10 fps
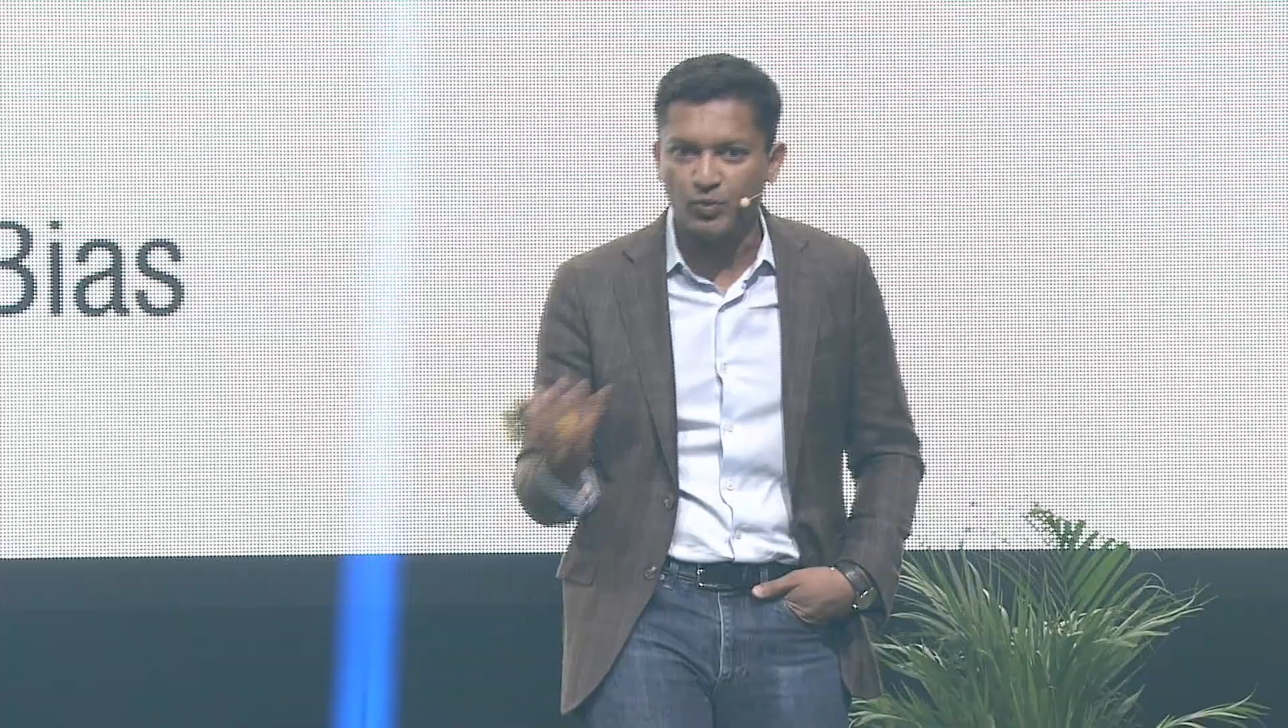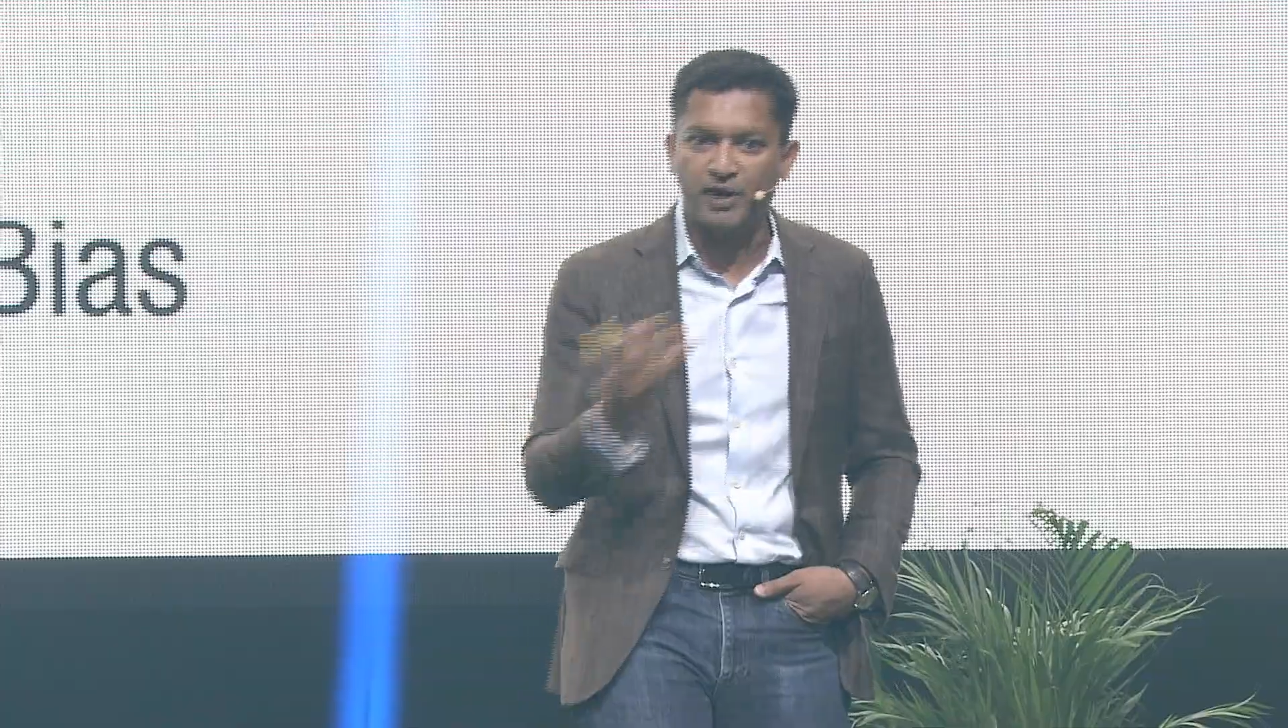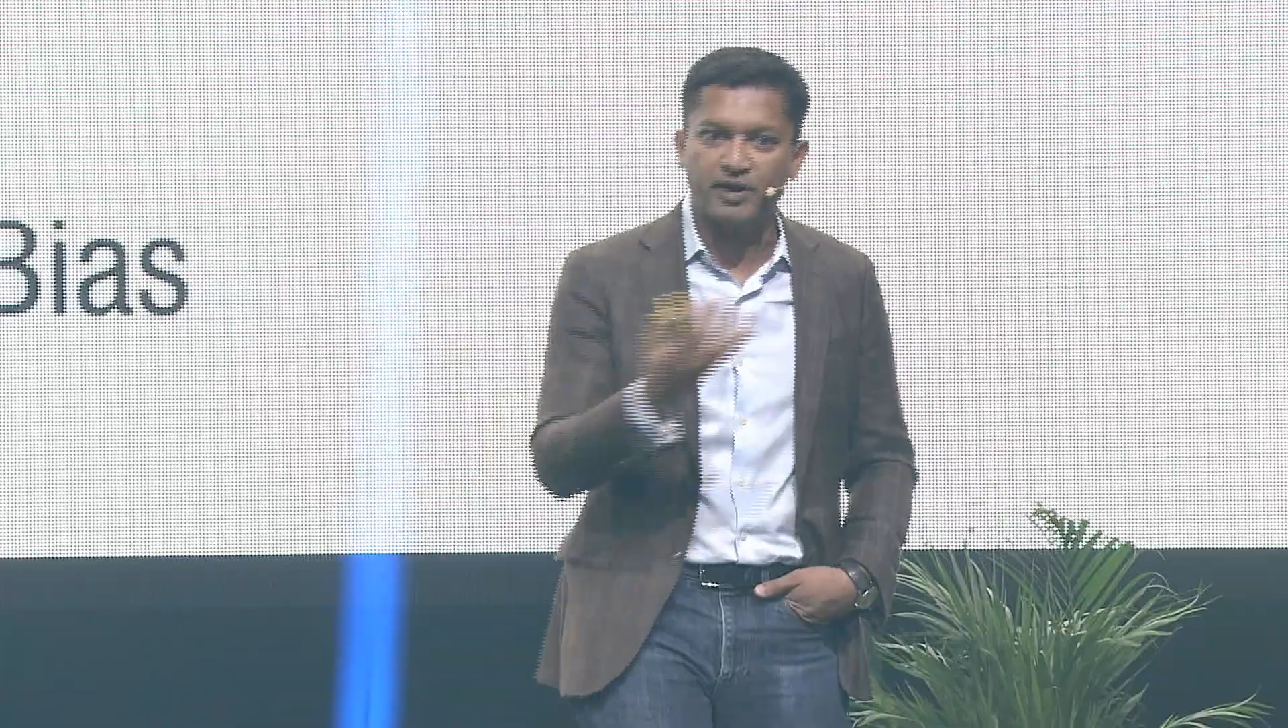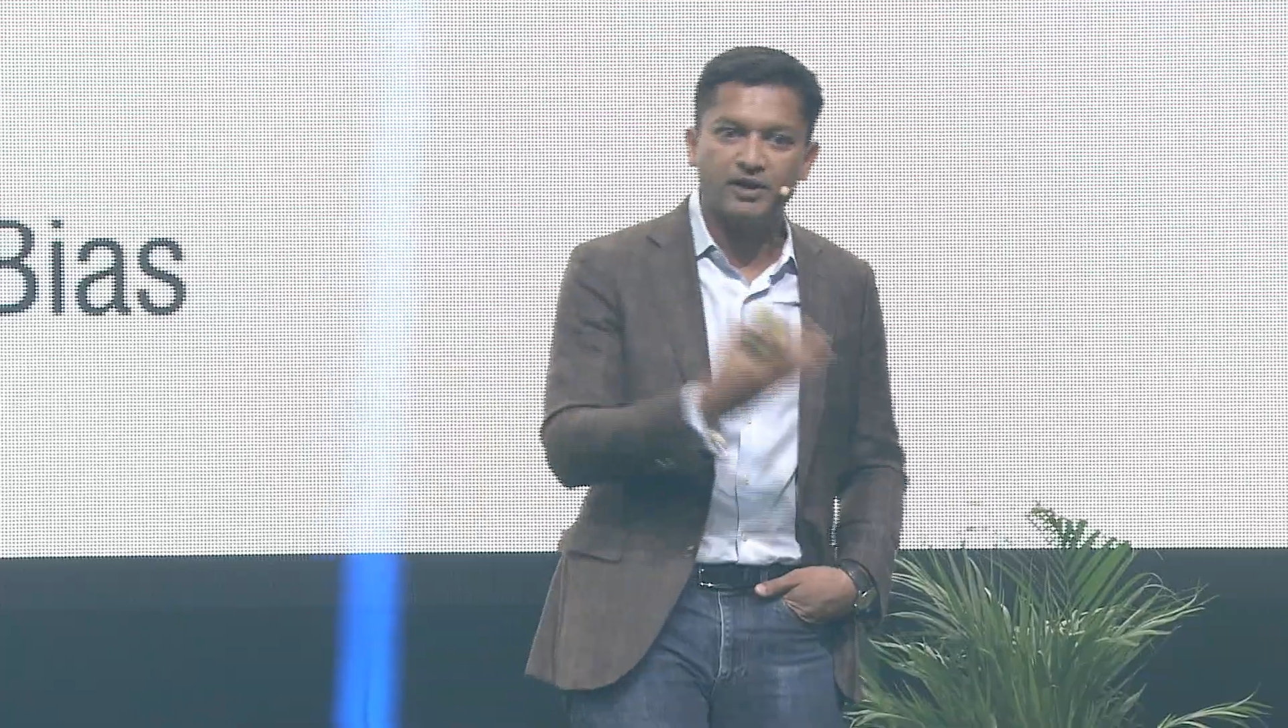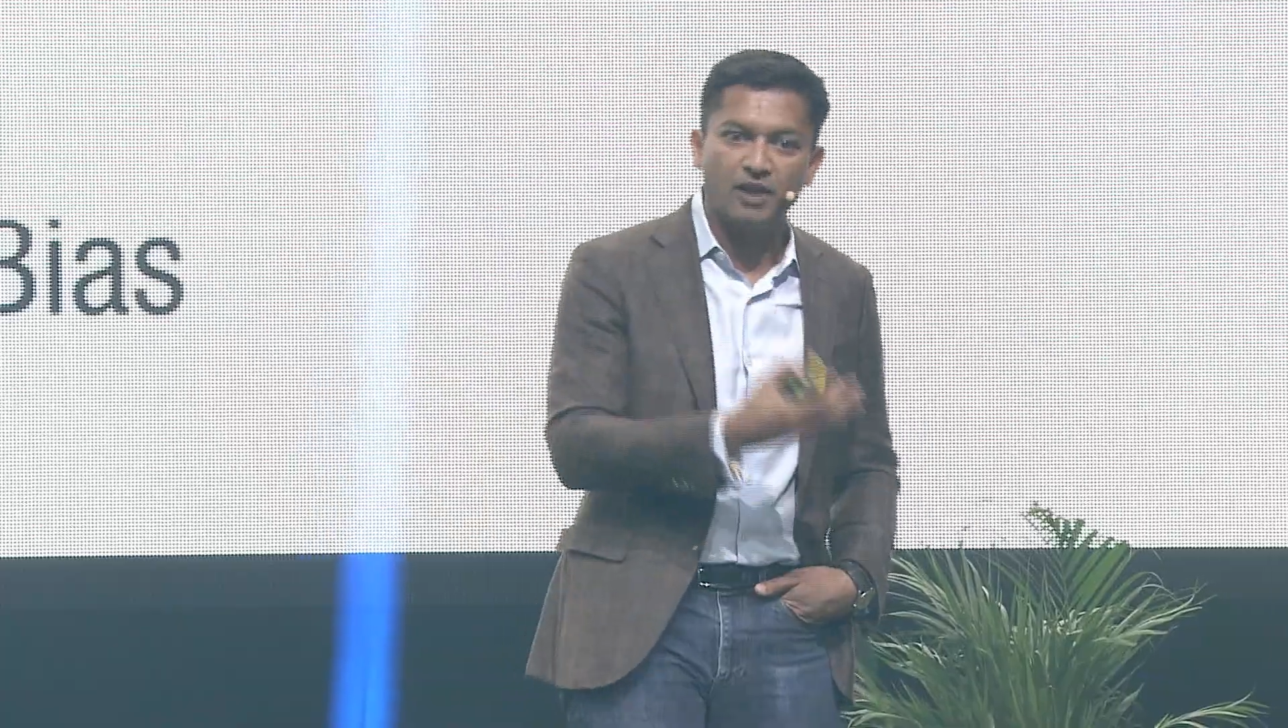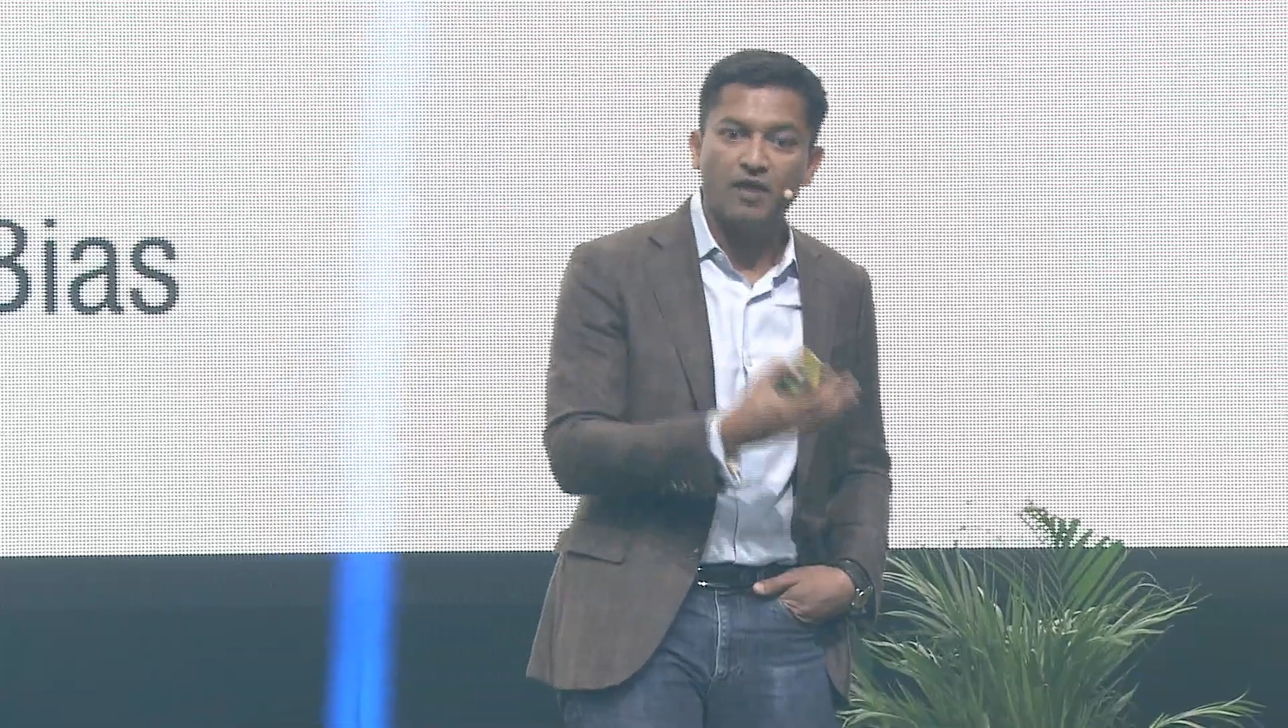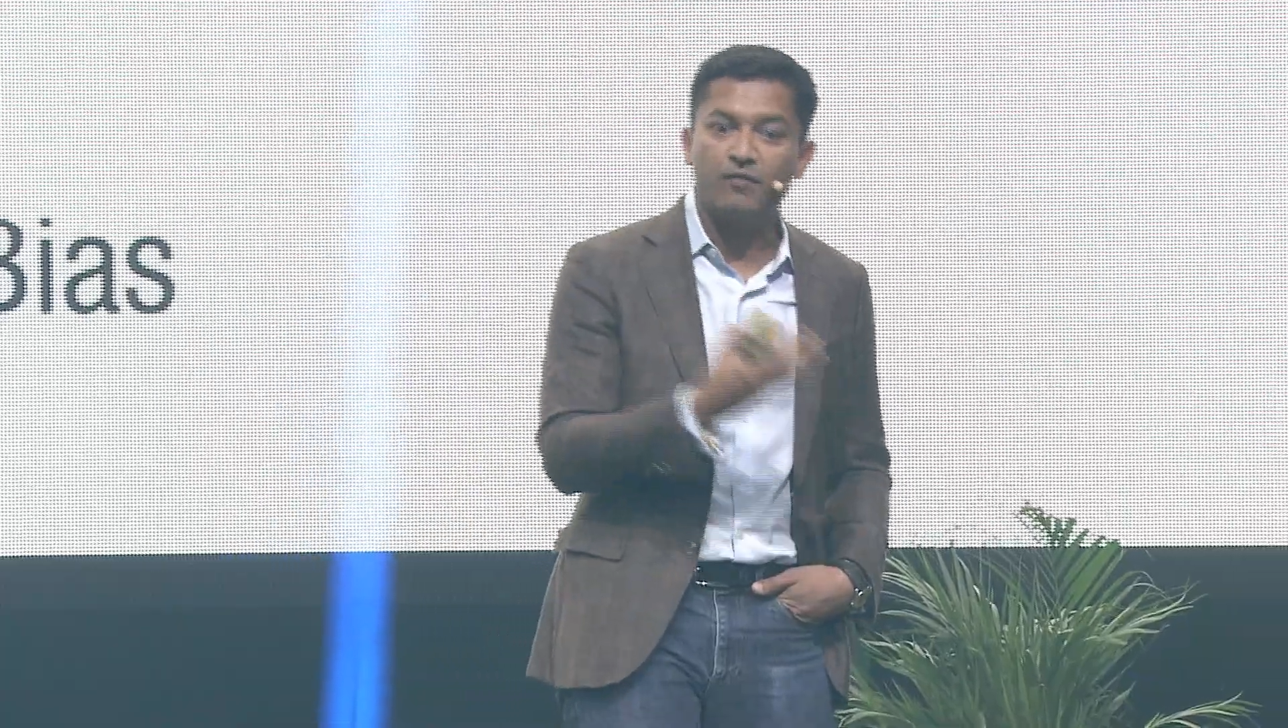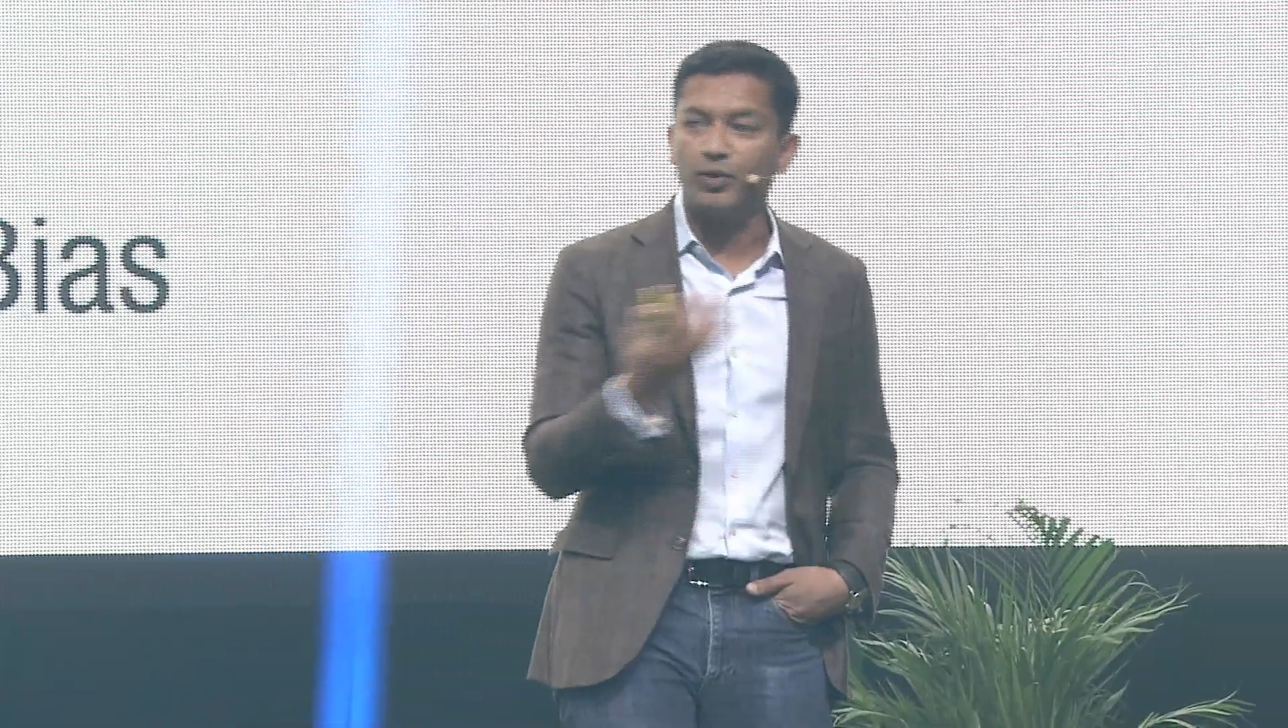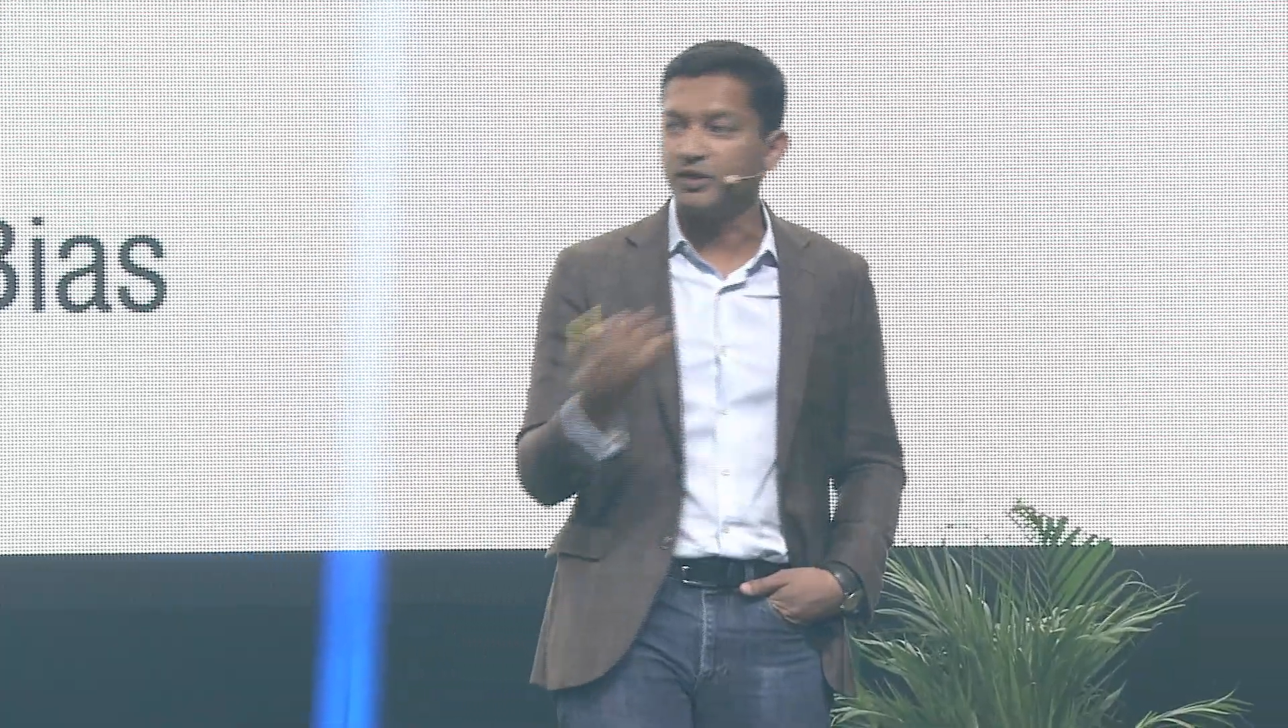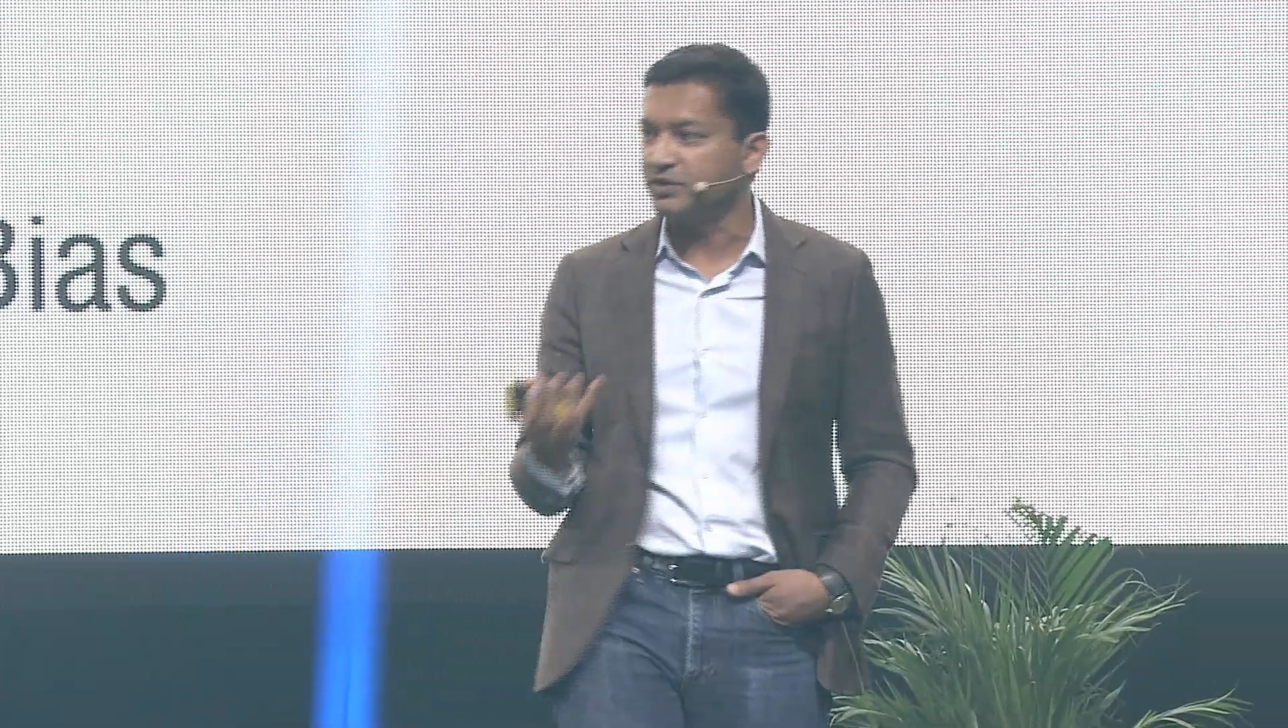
we are in love with